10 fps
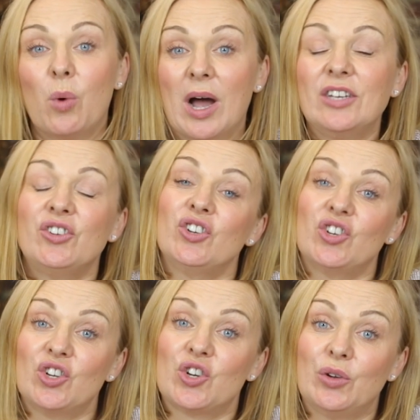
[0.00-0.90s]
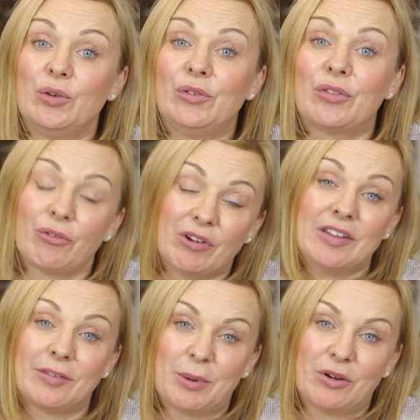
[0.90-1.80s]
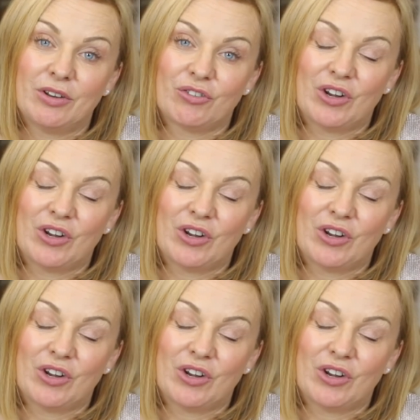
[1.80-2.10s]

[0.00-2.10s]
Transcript: why should you choose Three Spirit